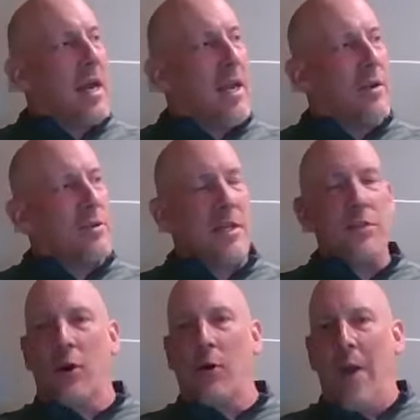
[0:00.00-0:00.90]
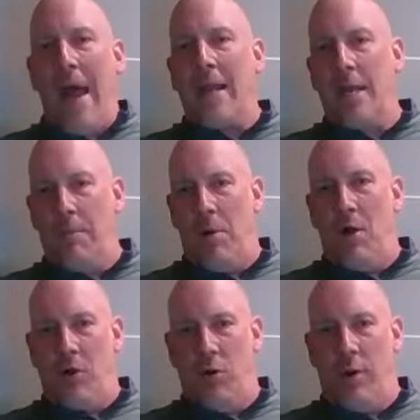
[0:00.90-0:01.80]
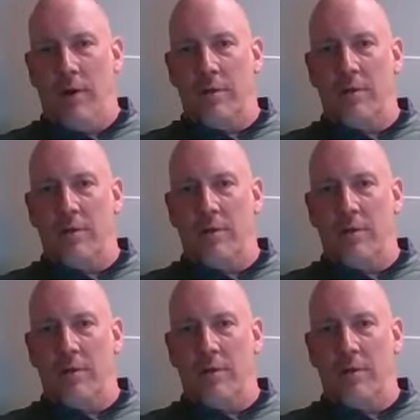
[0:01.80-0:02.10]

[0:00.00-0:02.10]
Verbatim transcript: He goes, these are racquetball courts,